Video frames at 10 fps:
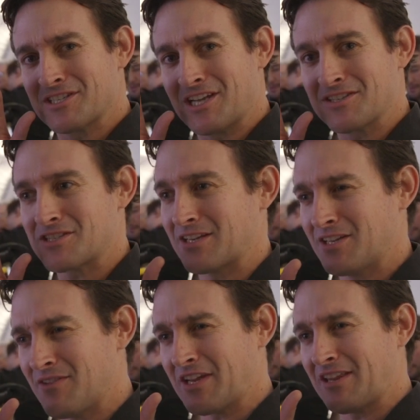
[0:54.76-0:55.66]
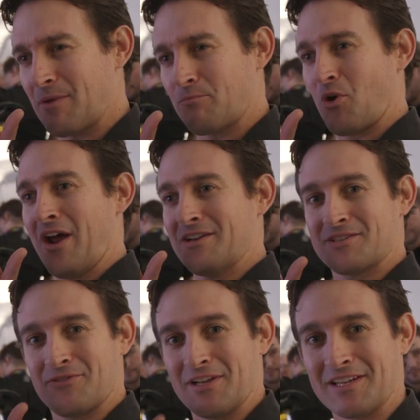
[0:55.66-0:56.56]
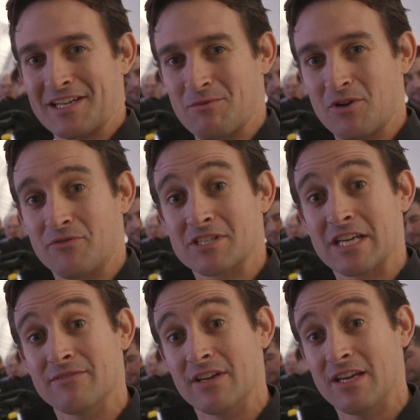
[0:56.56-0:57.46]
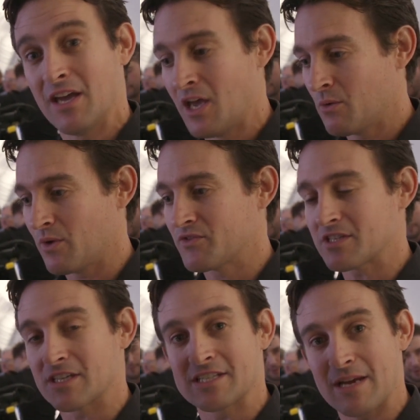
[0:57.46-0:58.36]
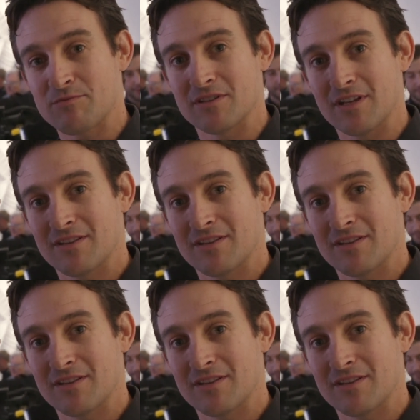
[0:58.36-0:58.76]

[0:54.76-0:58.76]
a sunset, you never get that brightness feeling coming off a TV. We've just accepted